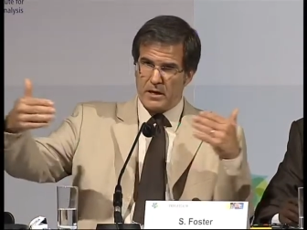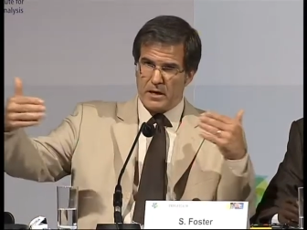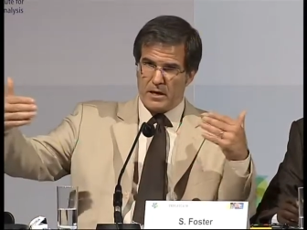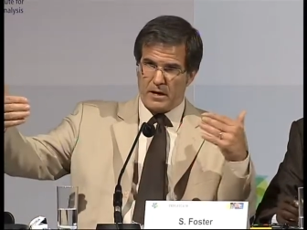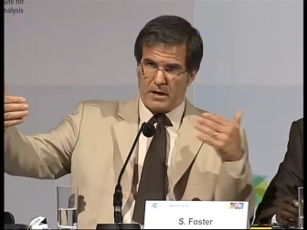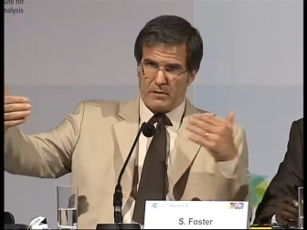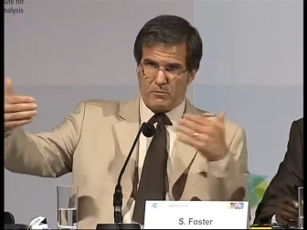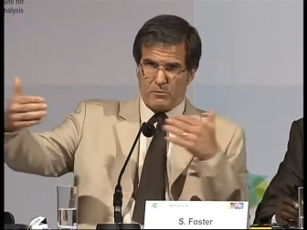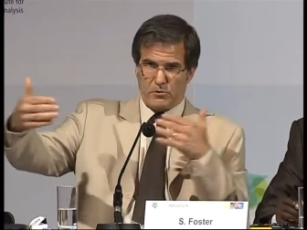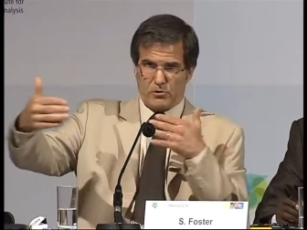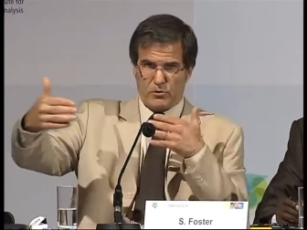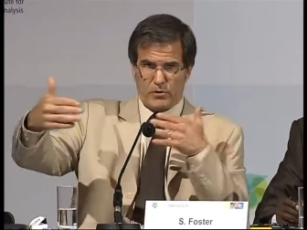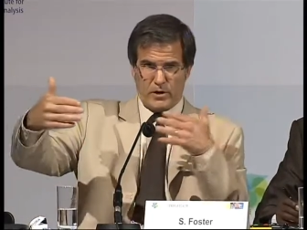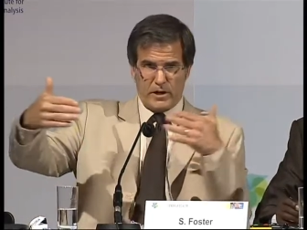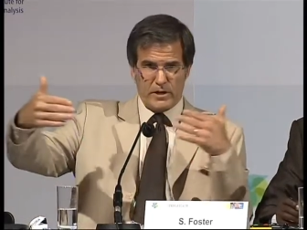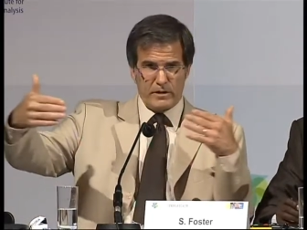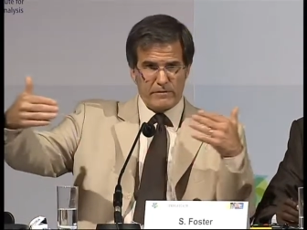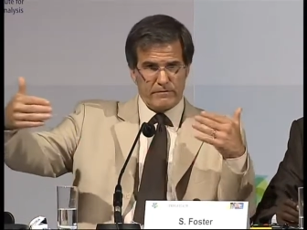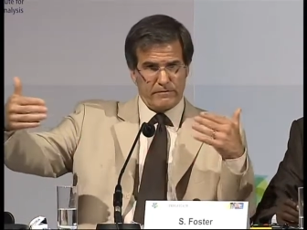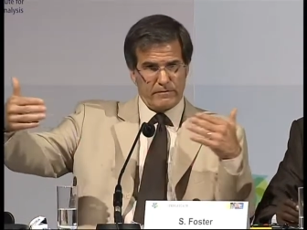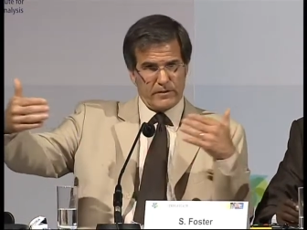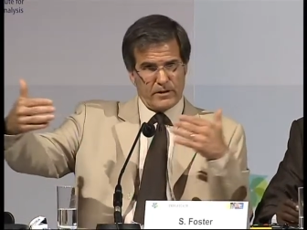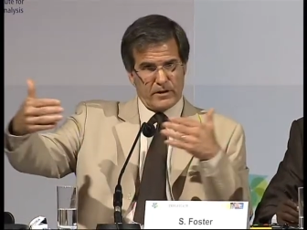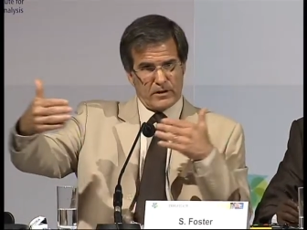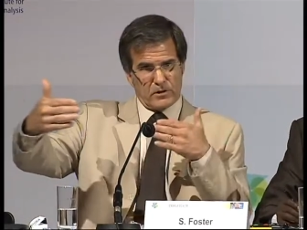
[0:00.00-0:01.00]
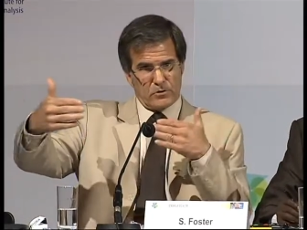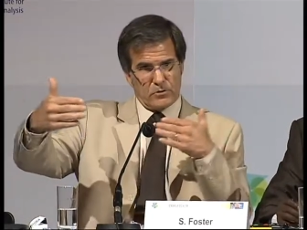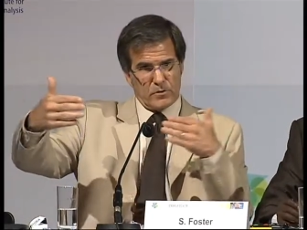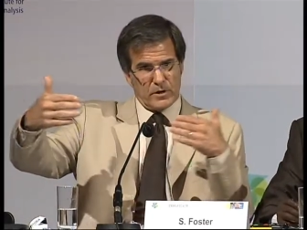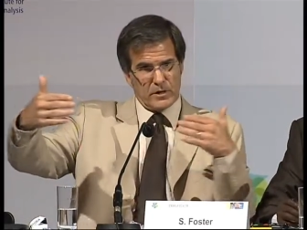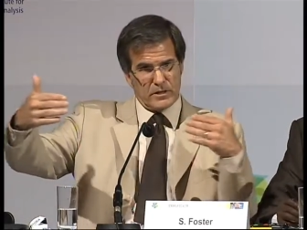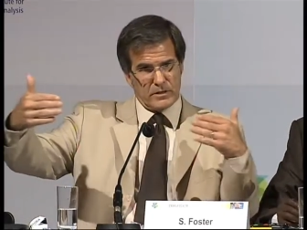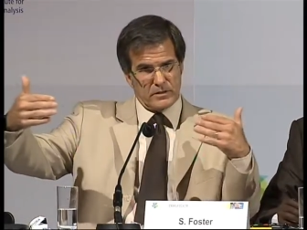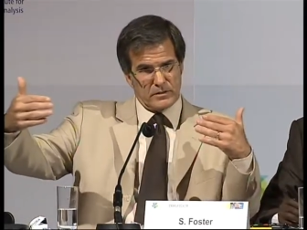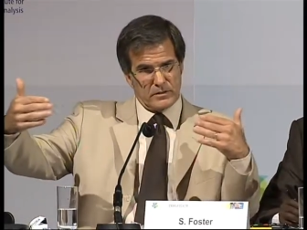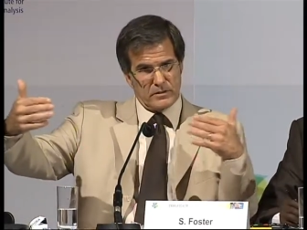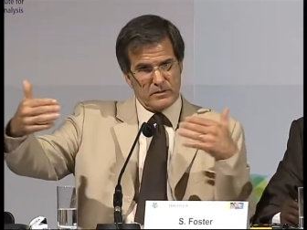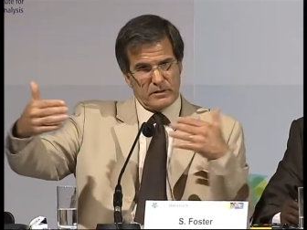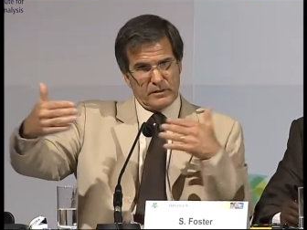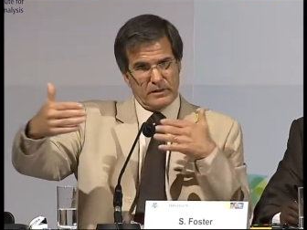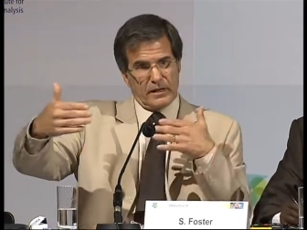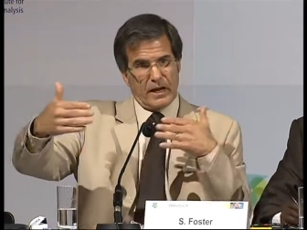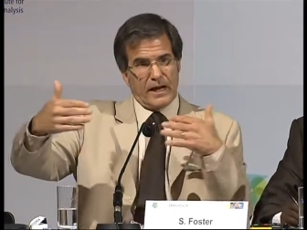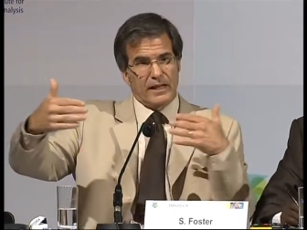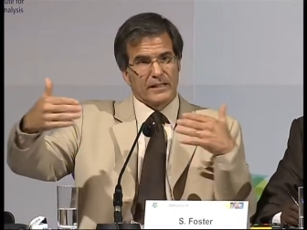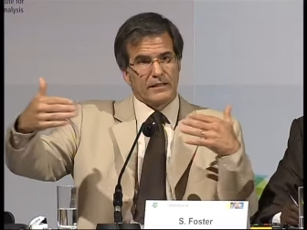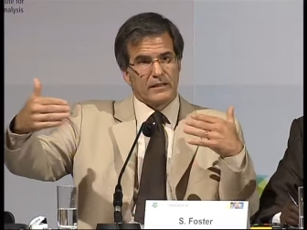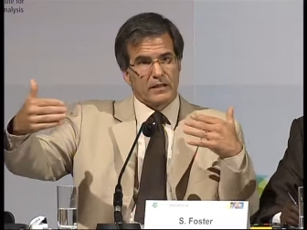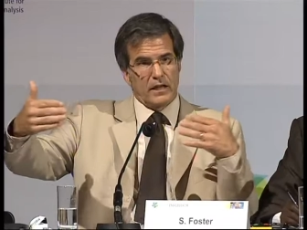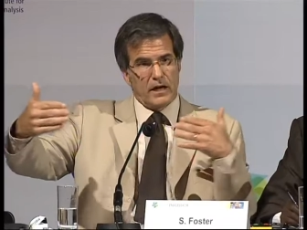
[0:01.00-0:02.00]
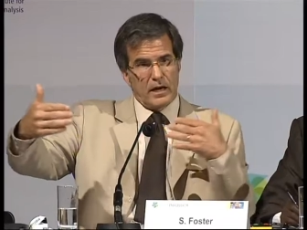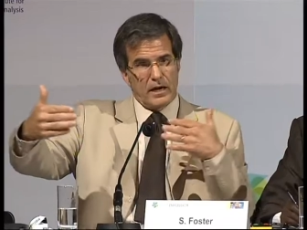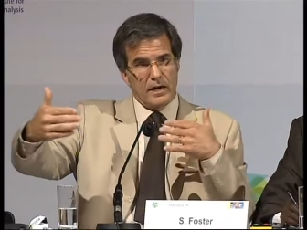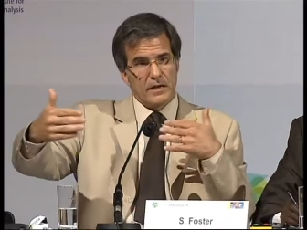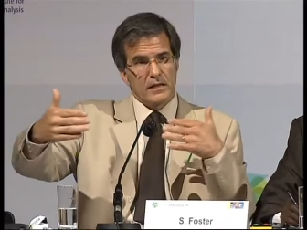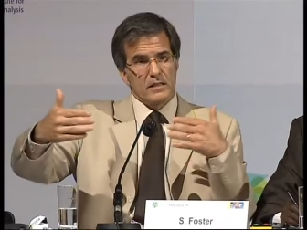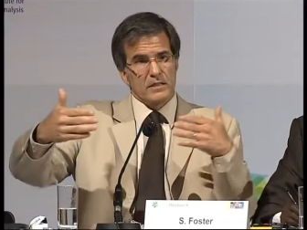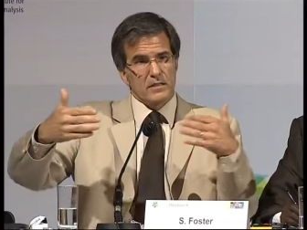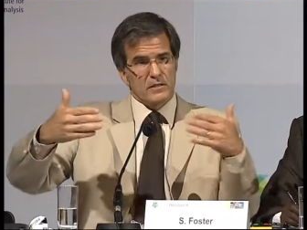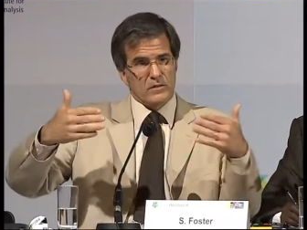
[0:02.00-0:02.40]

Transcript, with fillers: And we're trying to figure out a way to, to align